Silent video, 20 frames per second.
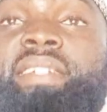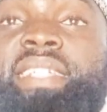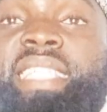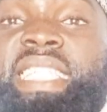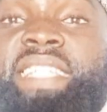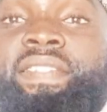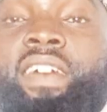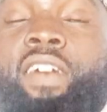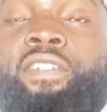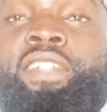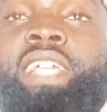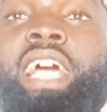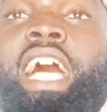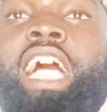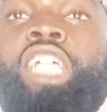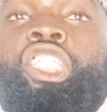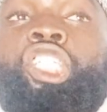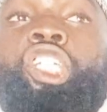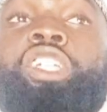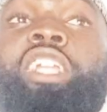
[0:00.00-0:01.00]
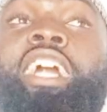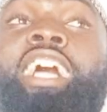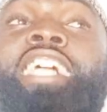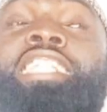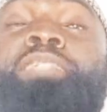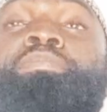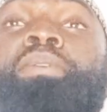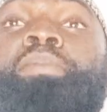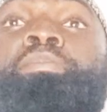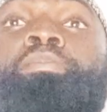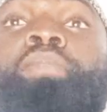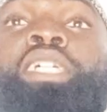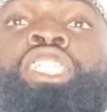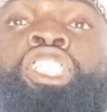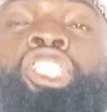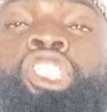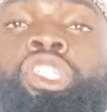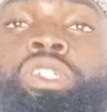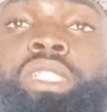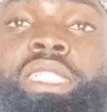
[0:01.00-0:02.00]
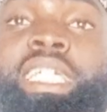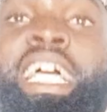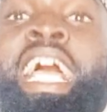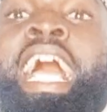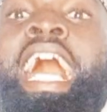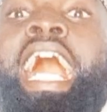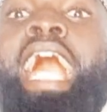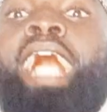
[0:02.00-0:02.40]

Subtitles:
receiver of the action has been mentioned.